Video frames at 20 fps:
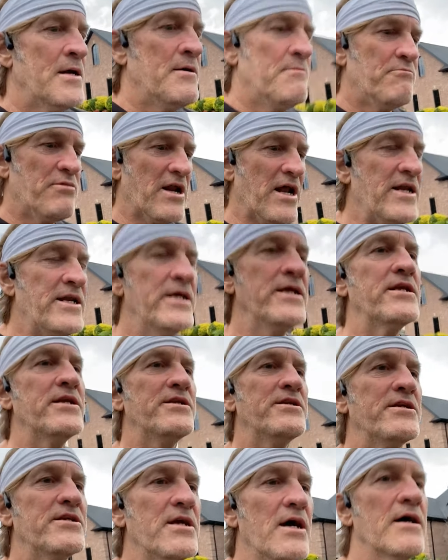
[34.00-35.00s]
But I needed
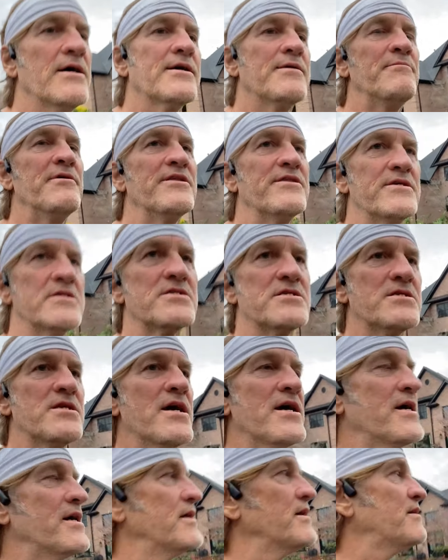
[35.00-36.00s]
to document this
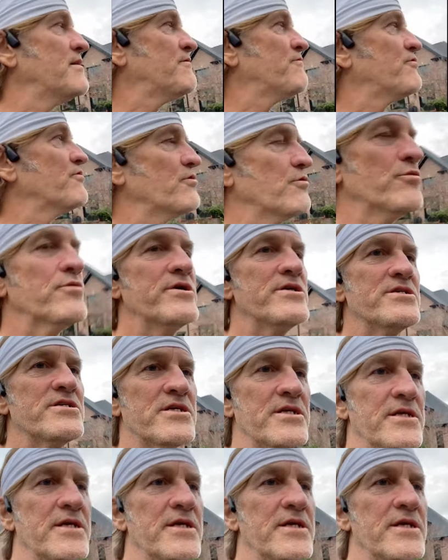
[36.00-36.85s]
day for a reason.